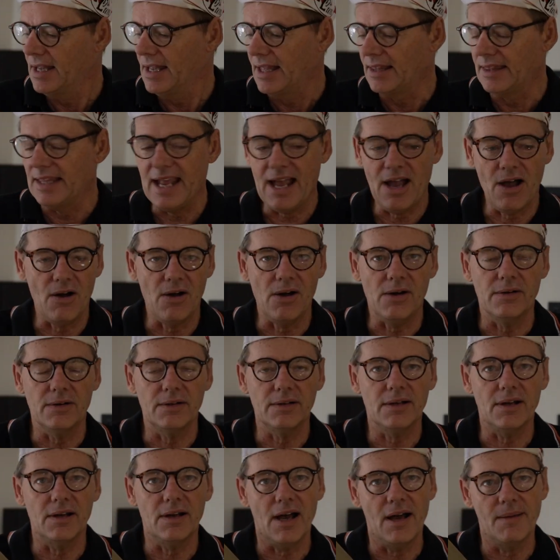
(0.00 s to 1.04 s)
Now,
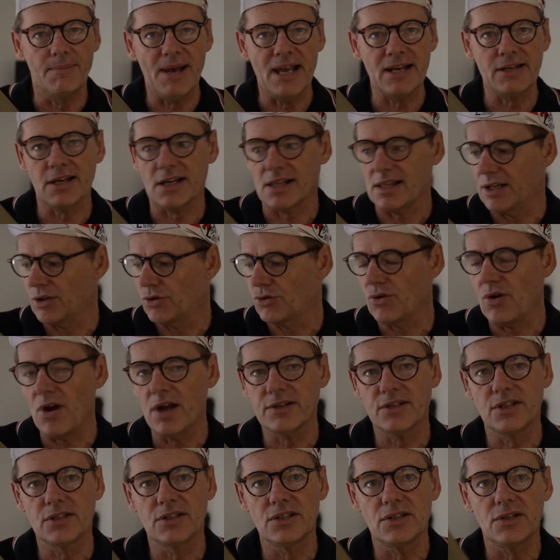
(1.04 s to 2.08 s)
I basically tried
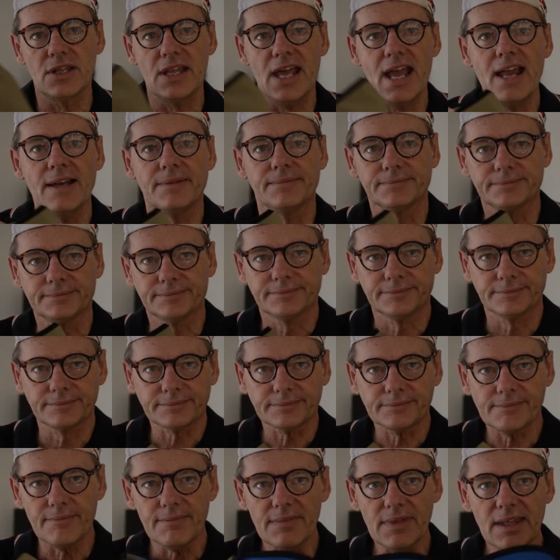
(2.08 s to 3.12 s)
to do that
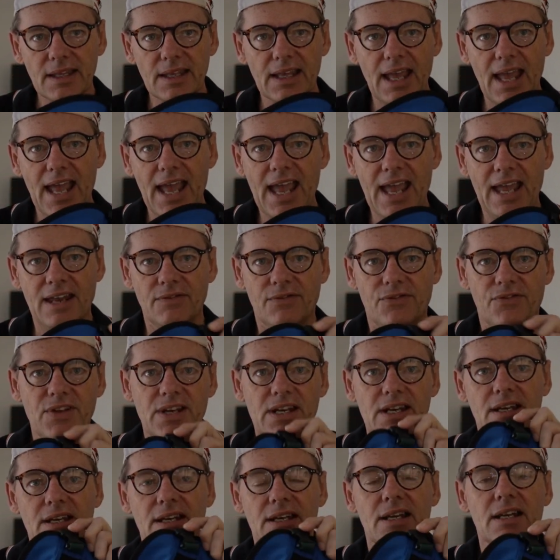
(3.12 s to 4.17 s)
and fit
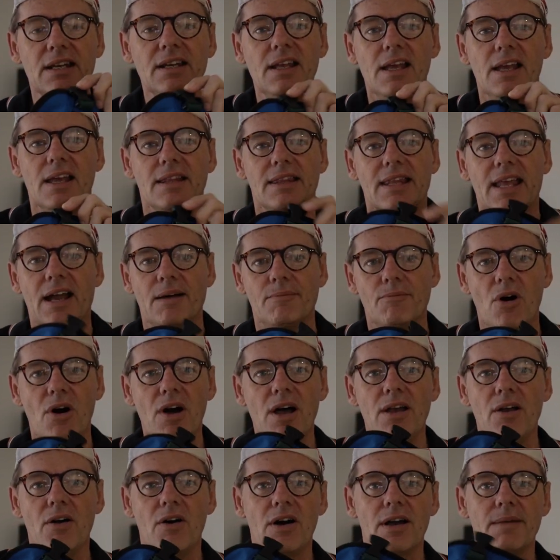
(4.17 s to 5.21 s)
it in. Now,
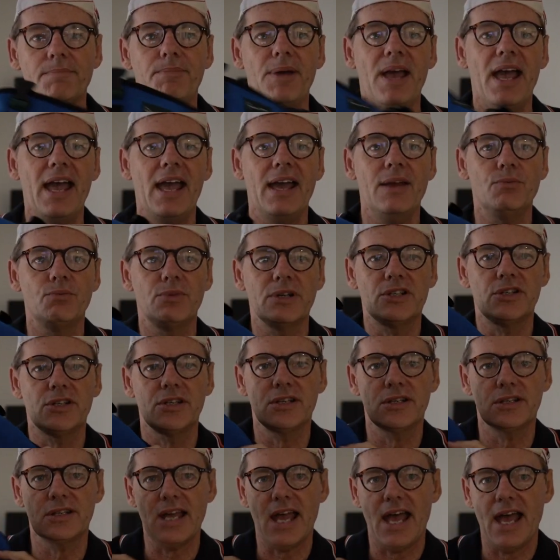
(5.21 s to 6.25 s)
my iPad, which
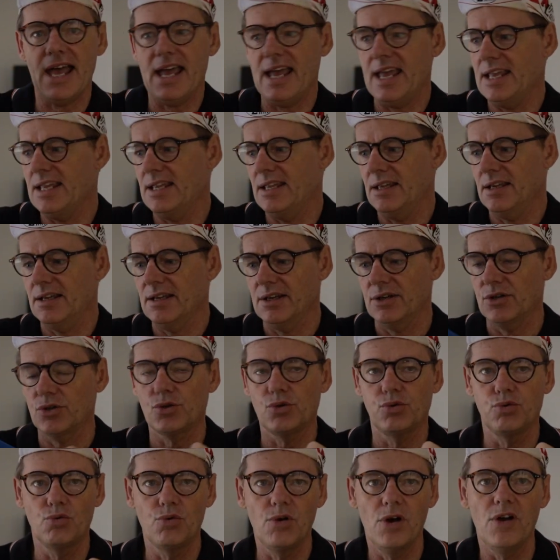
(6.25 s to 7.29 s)
is a
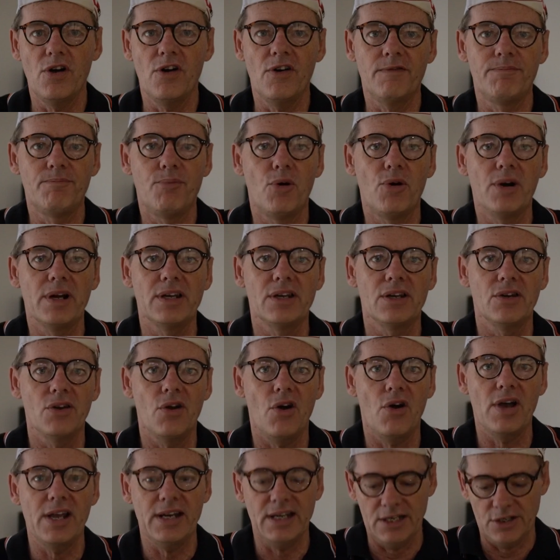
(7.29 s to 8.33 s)

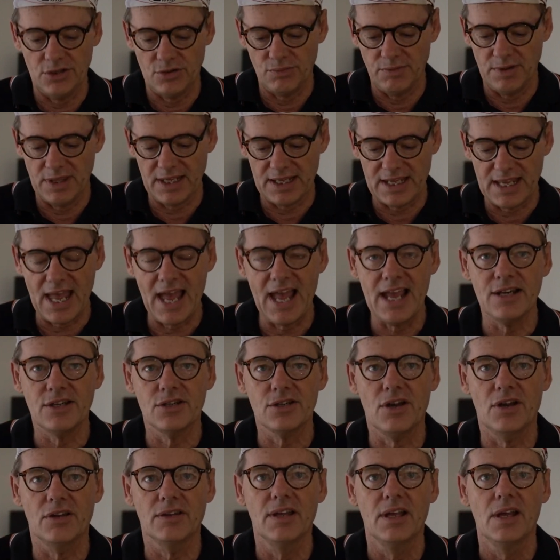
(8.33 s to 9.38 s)
12.9 inch with a case
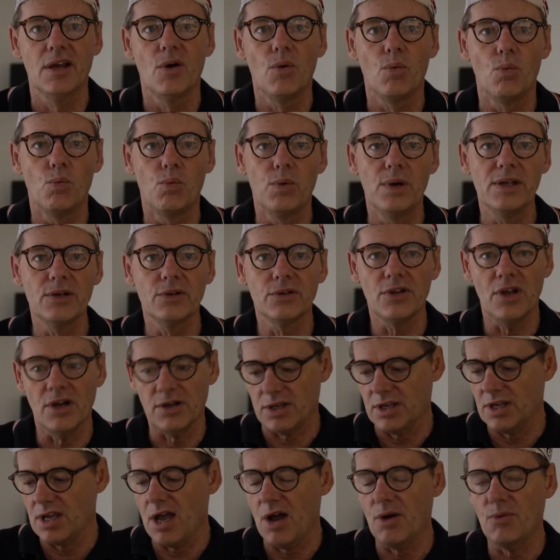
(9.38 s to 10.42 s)
on, will
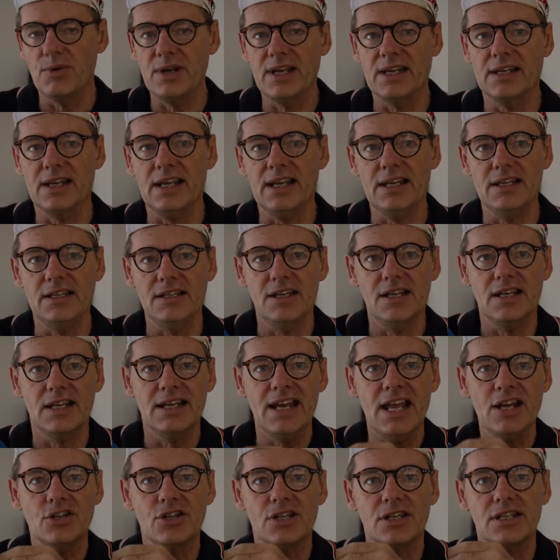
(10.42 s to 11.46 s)
not go in. You can
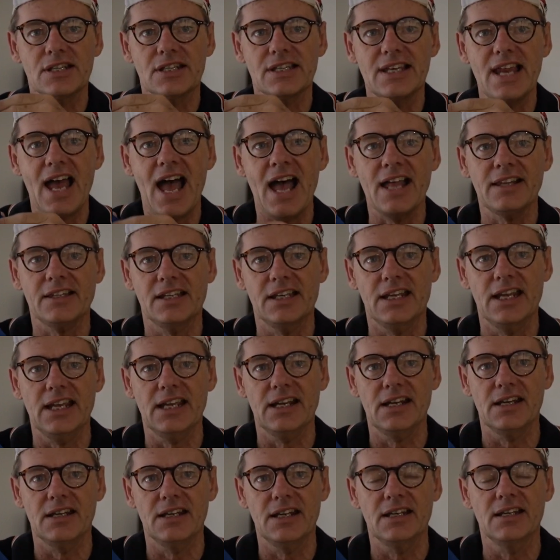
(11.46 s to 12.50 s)
actually start to get
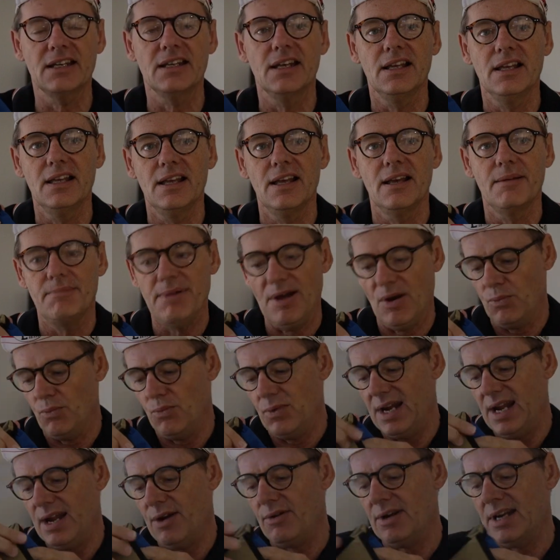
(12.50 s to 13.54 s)
it in, but
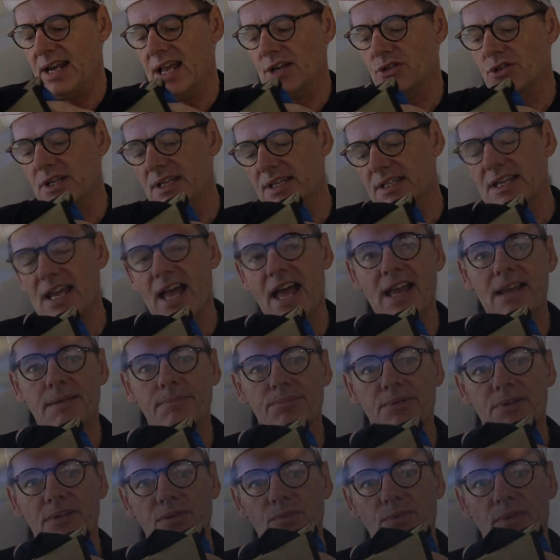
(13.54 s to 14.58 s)
where it actually tapers